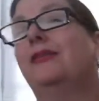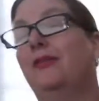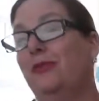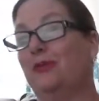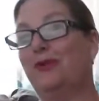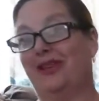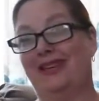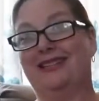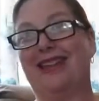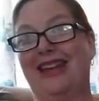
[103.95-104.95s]
then we were really
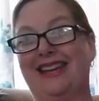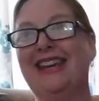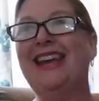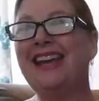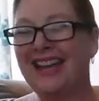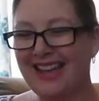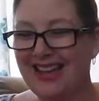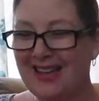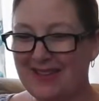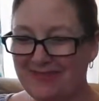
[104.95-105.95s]
excited.
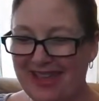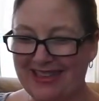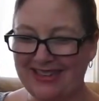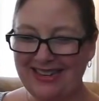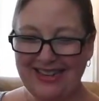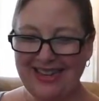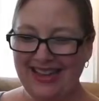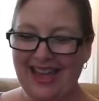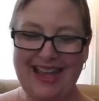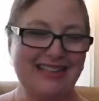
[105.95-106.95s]
And
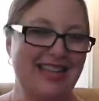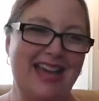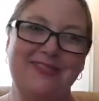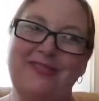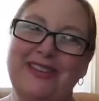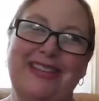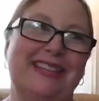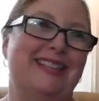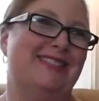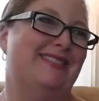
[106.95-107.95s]
I just had a
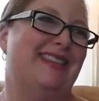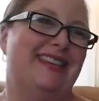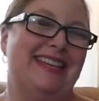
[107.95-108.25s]
feeling Liz was going